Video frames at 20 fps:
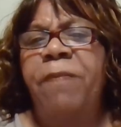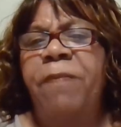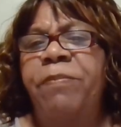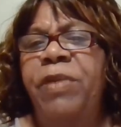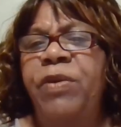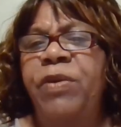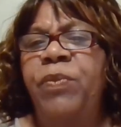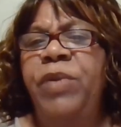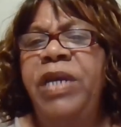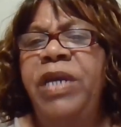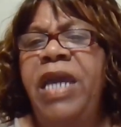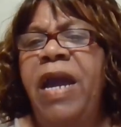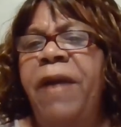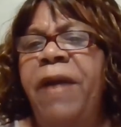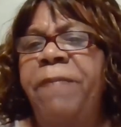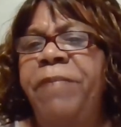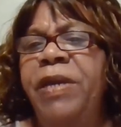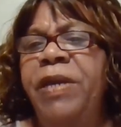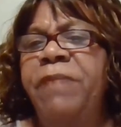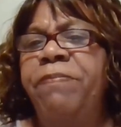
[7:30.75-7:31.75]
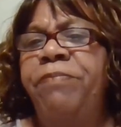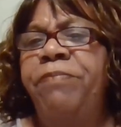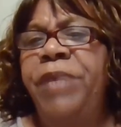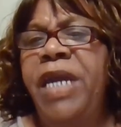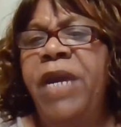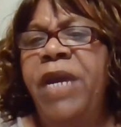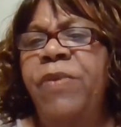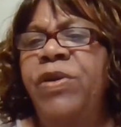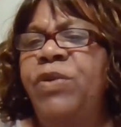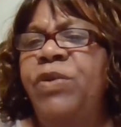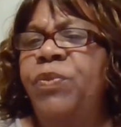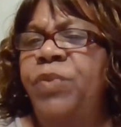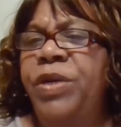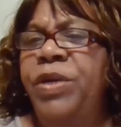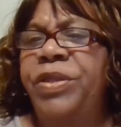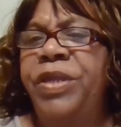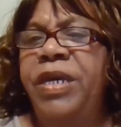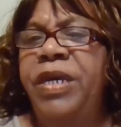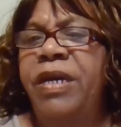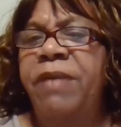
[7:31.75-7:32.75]
but we have been buried
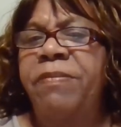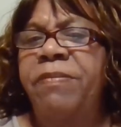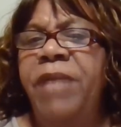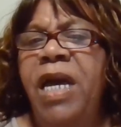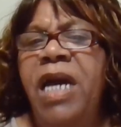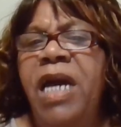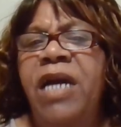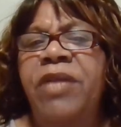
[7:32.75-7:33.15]
with him.